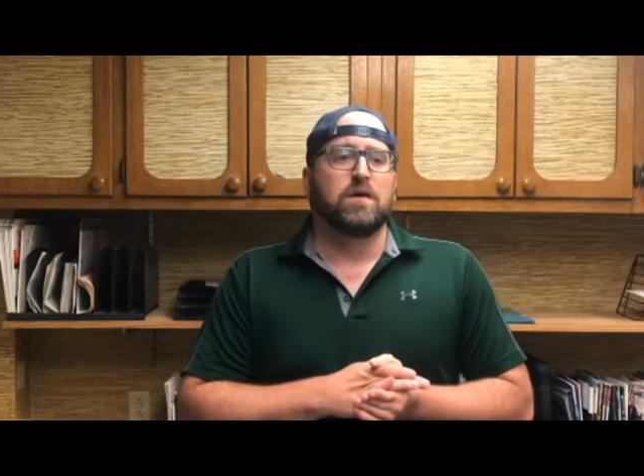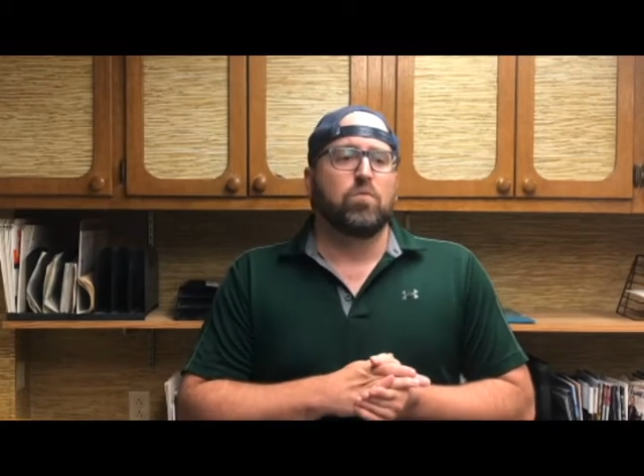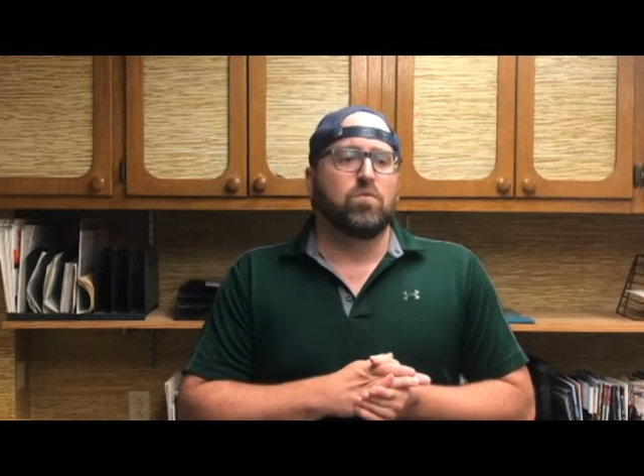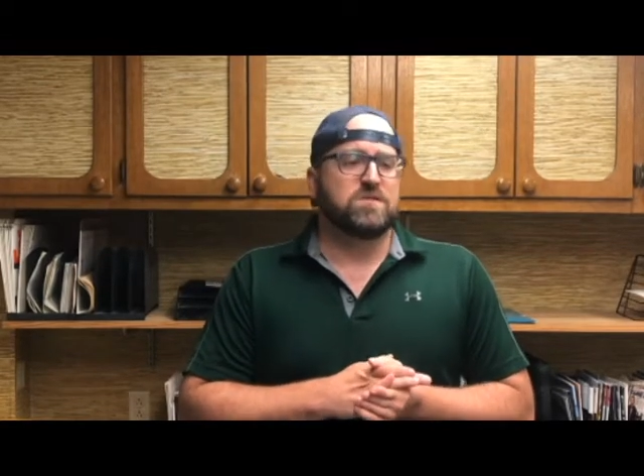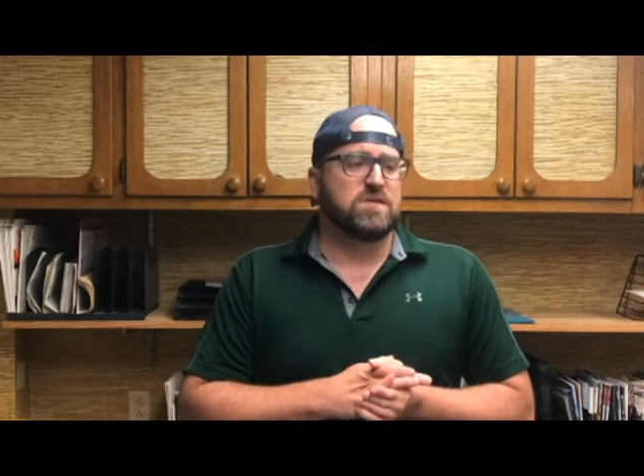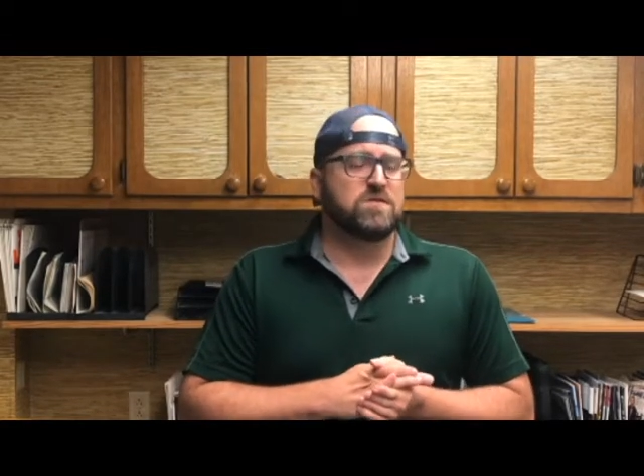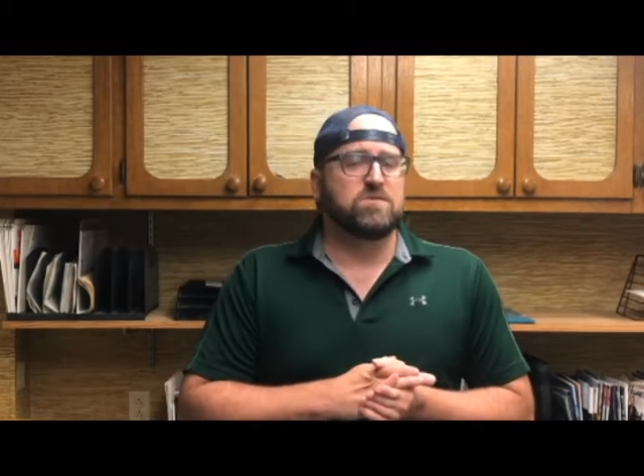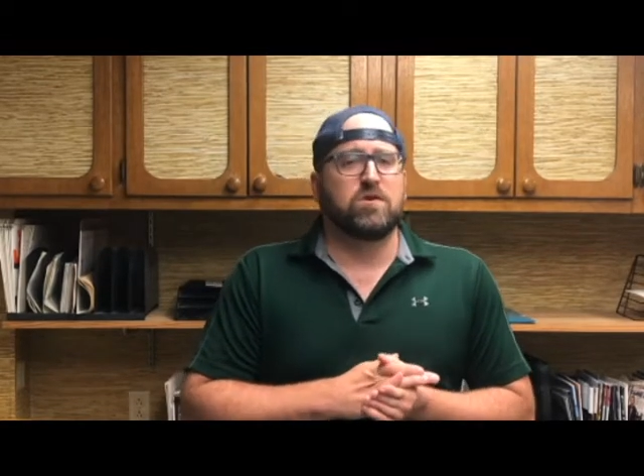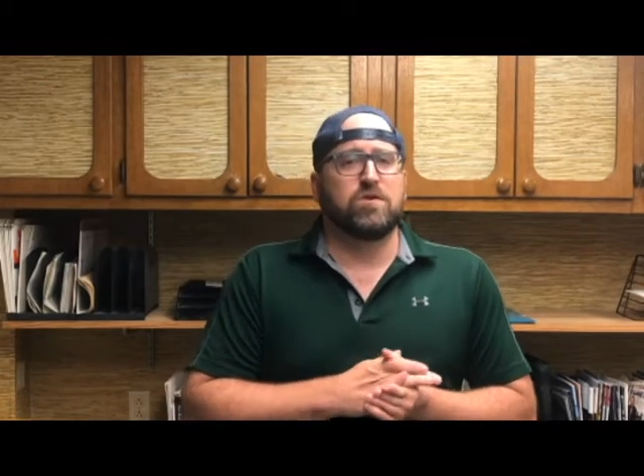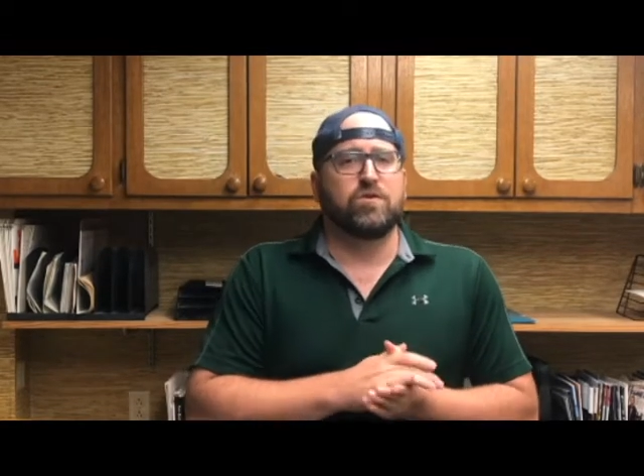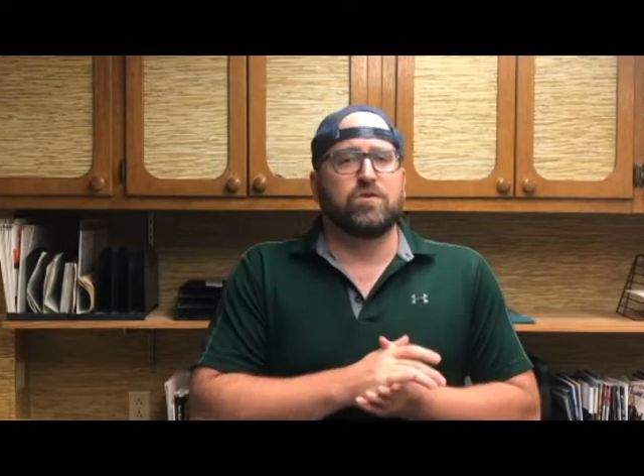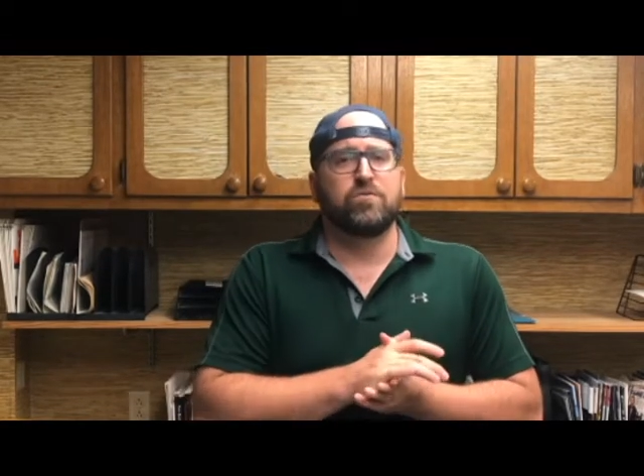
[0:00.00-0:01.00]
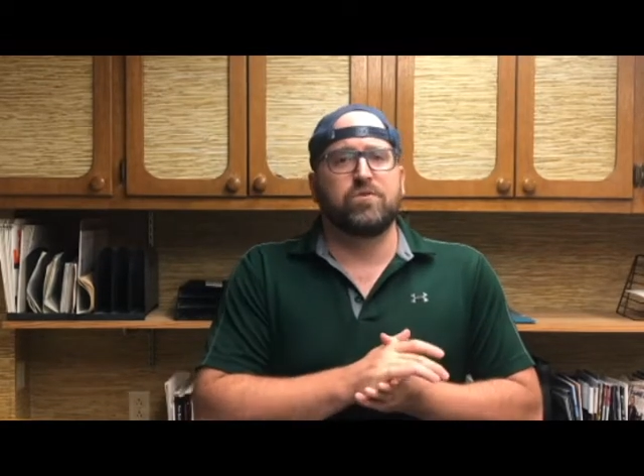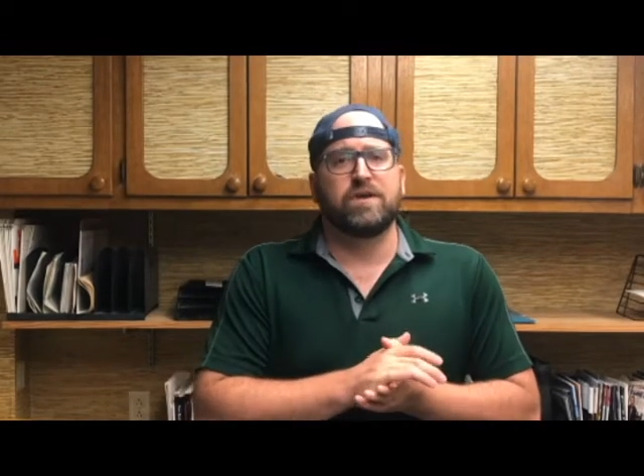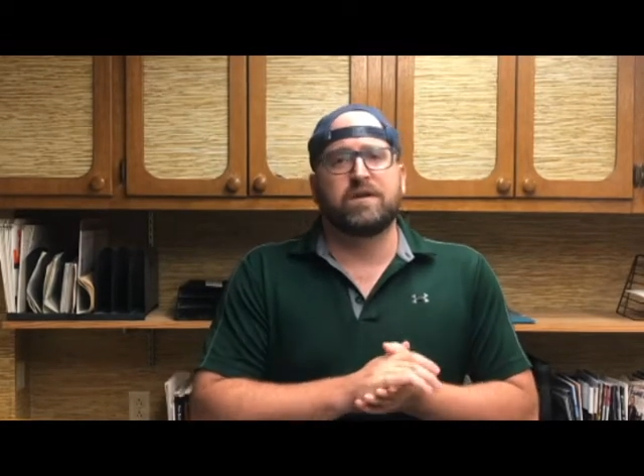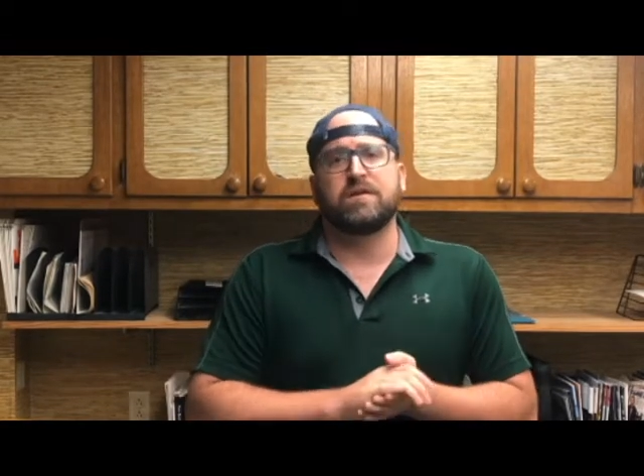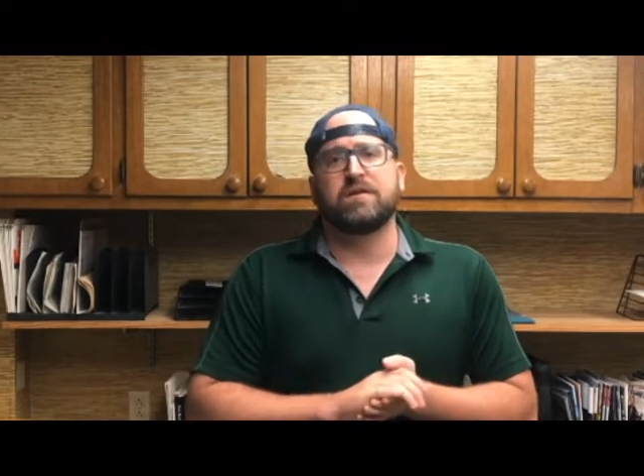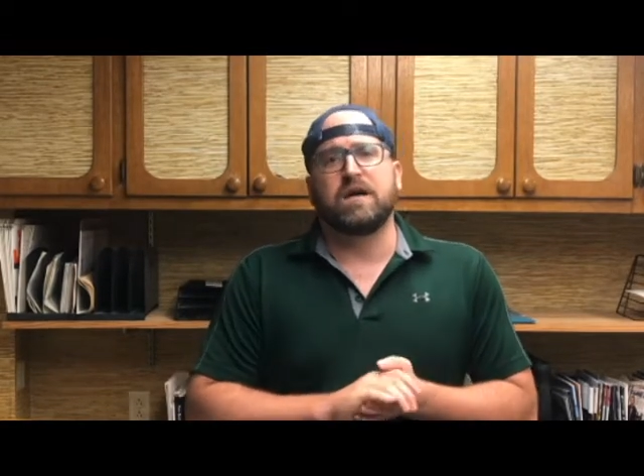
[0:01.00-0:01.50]
once I start
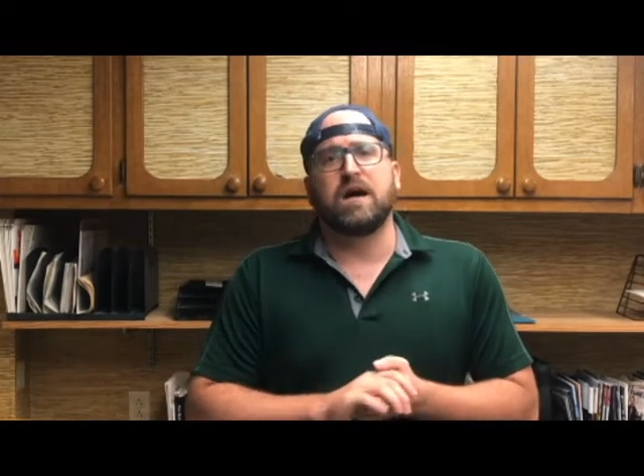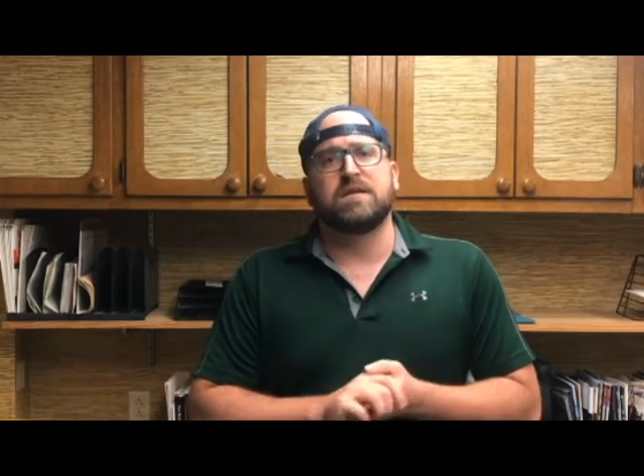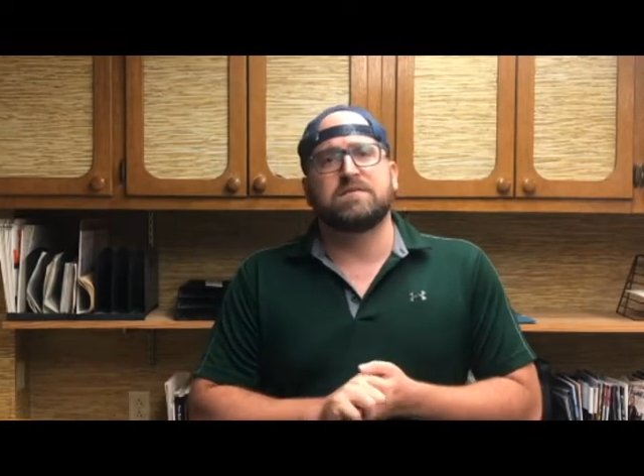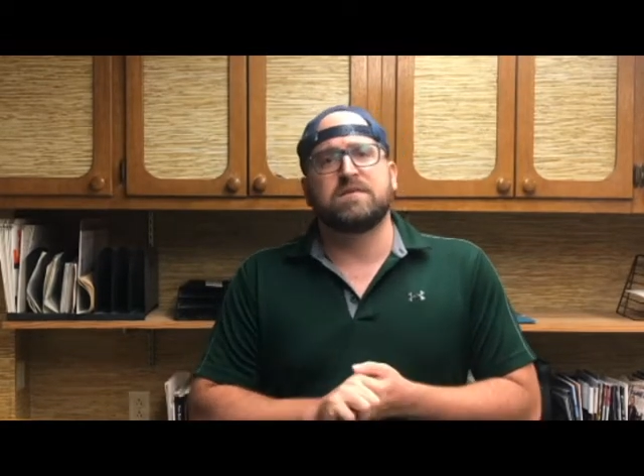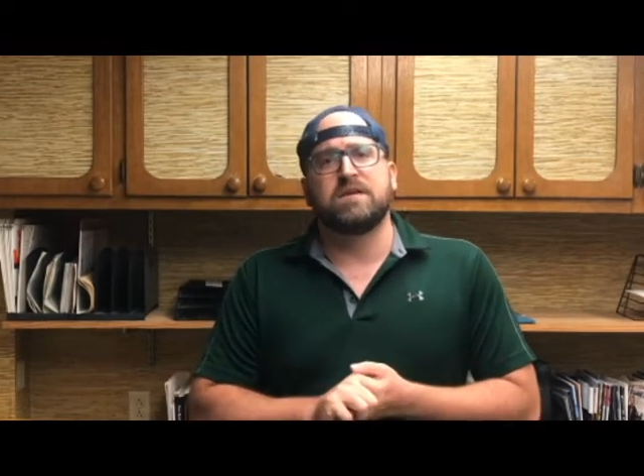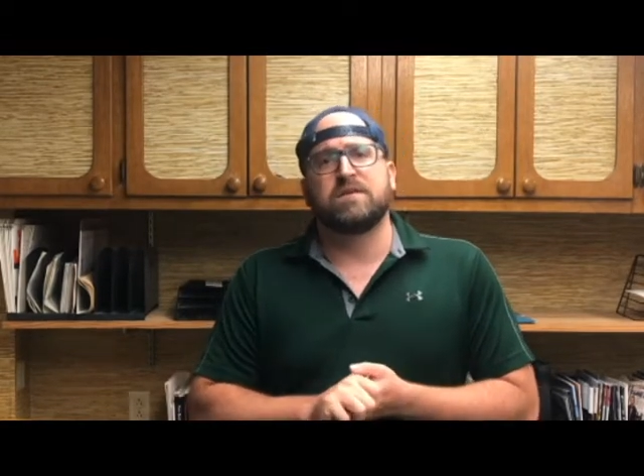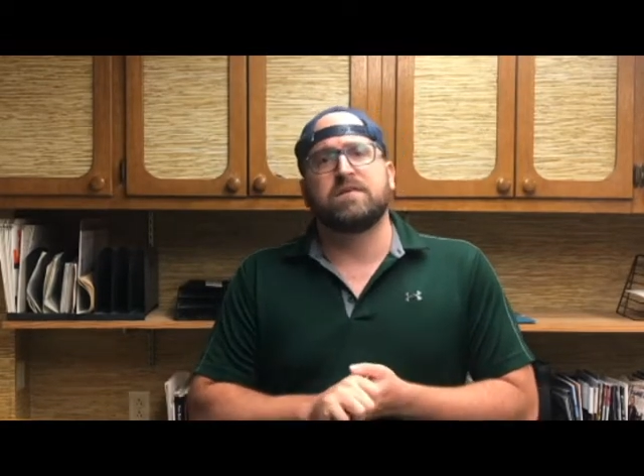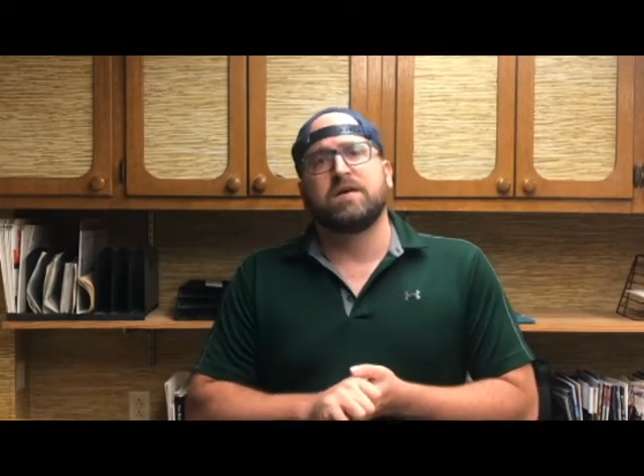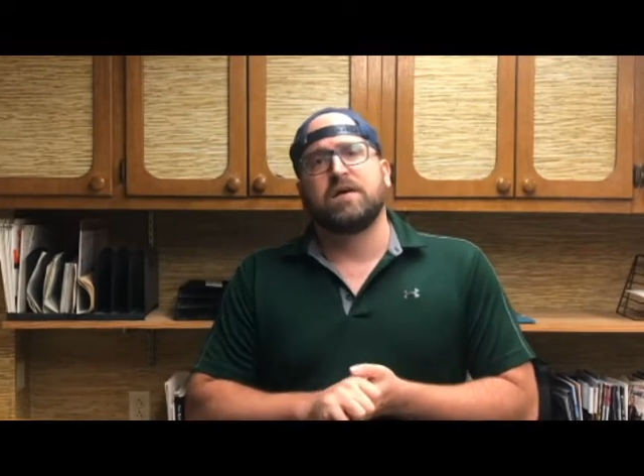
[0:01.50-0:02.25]
doing content